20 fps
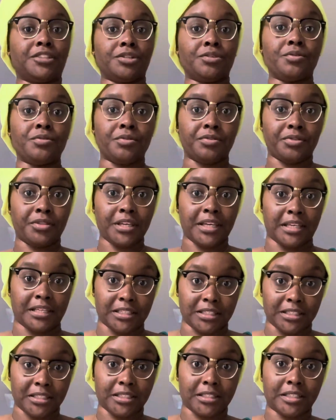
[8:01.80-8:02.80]
do
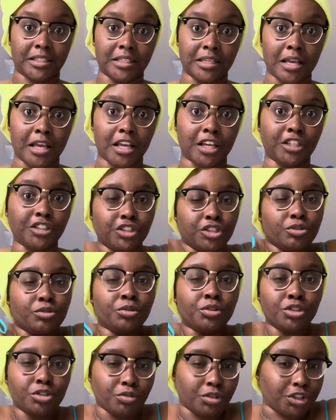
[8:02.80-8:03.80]
this
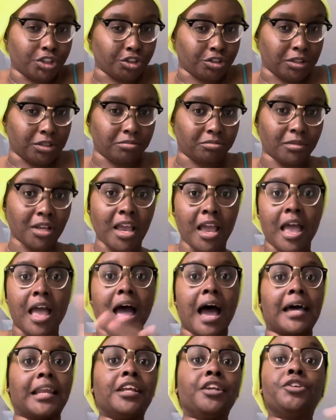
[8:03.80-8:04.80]
due to a trend.
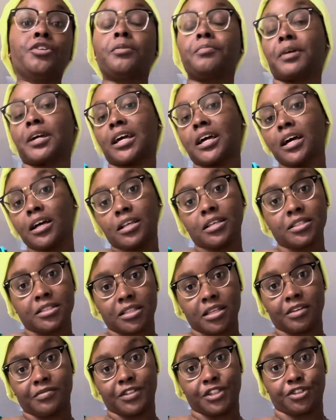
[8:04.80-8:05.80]
I didn't do it because
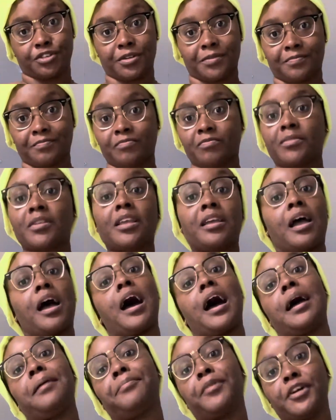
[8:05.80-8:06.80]
of a trend.
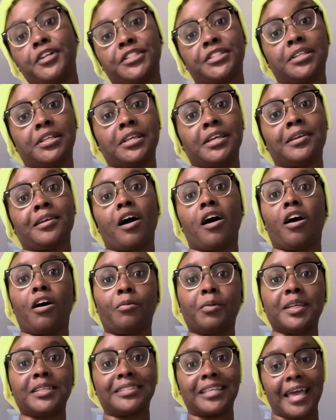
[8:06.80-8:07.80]
I personally
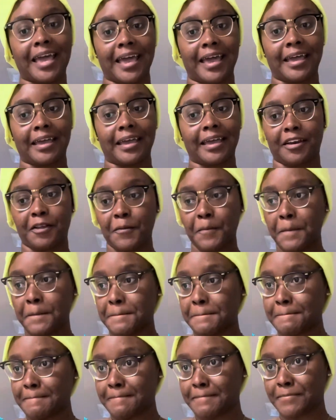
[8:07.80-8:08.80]
always had
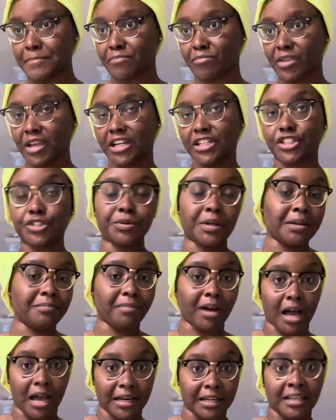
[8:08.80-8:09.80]
a dream
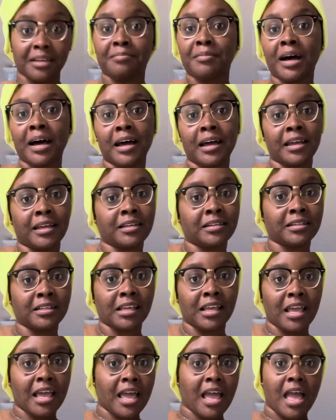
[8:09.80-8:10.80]
body in mind,
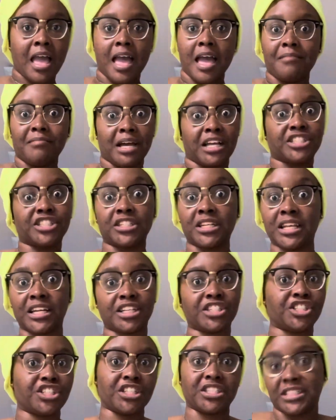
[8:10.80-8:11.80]
and my
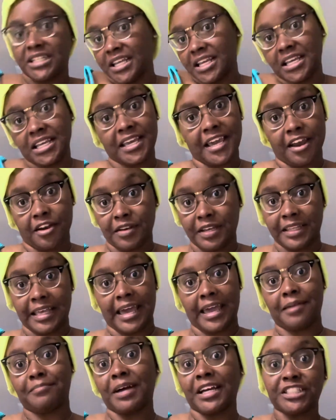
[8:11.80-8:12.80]
genetics just didn't carry
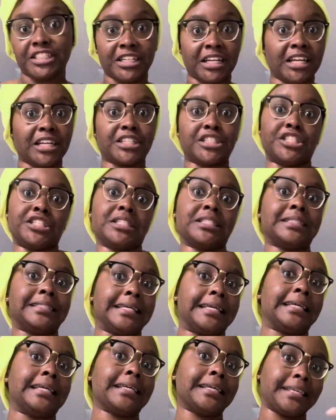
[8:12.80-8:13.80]
that. My genetics just
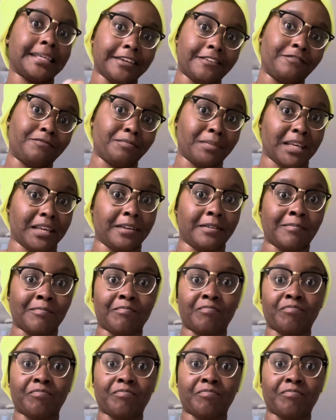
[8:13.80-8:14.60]
didn't give me,